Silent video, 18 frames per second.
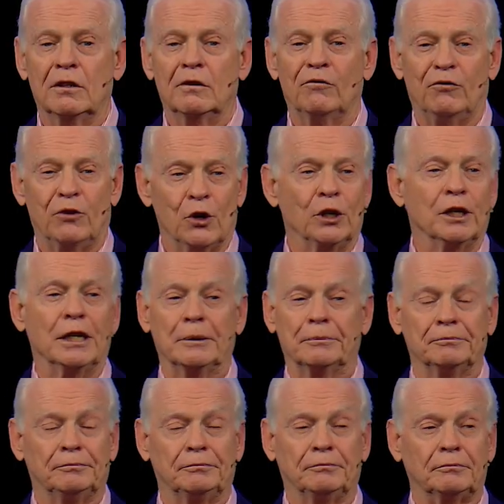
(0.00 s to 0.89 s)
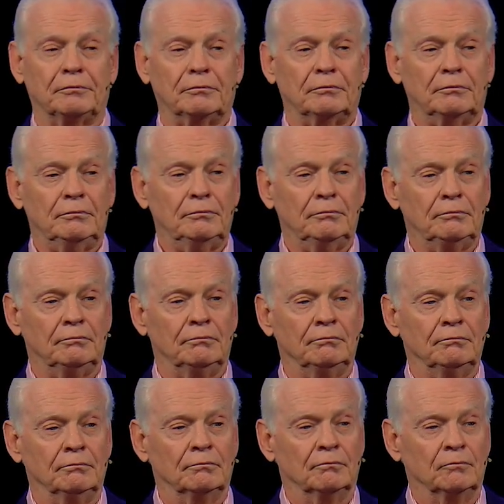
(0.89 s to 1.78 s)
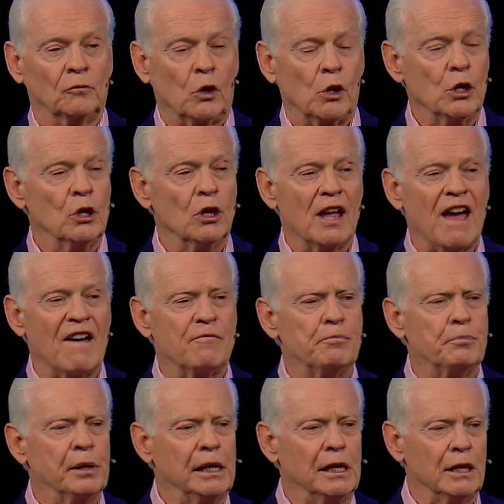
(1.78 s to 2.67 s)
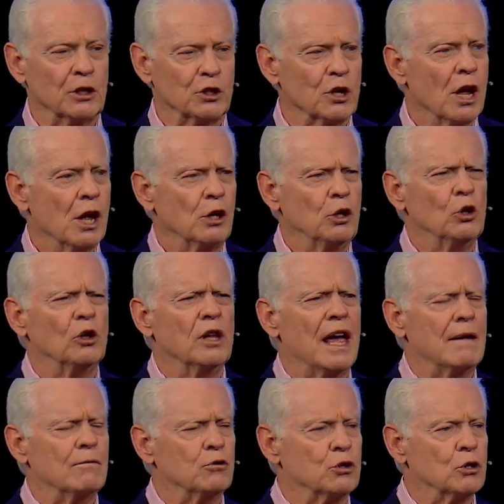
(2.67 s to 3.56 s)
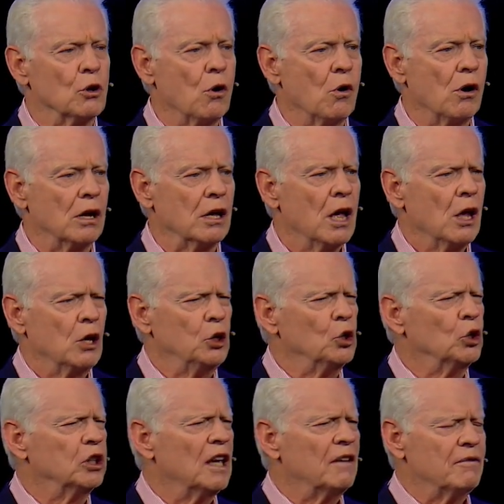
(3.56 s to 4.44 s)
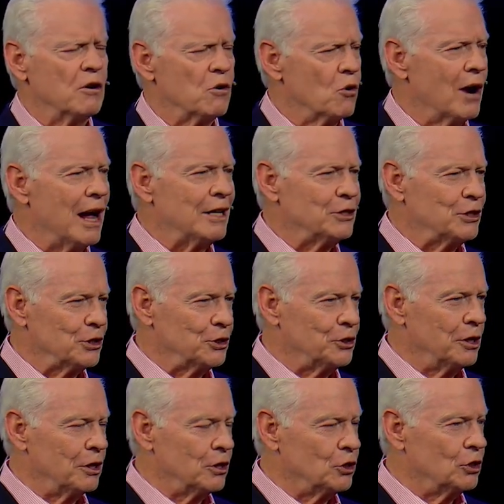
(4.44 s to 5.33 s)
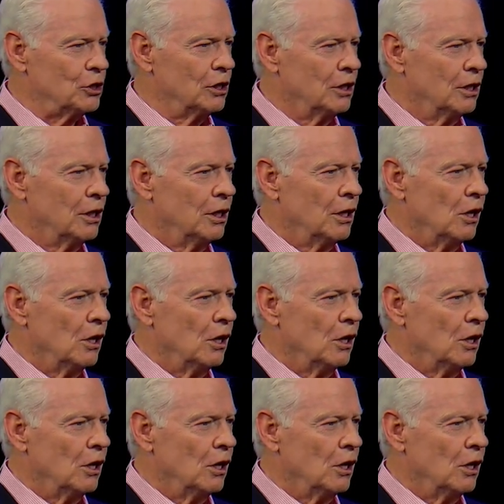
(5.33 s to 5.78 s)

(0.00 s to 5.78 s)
fully. You'll have peace. You'll have joy. You'll live in righteousness.